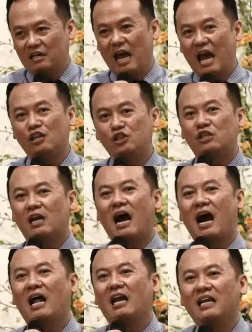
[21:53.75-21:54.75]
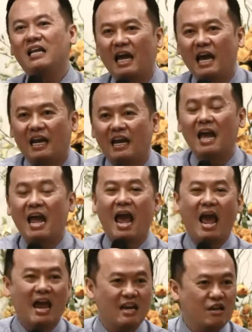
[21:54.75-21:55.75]
and she hardly had
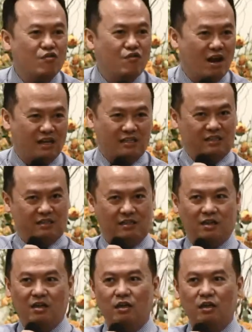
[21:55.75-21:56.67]
any rest.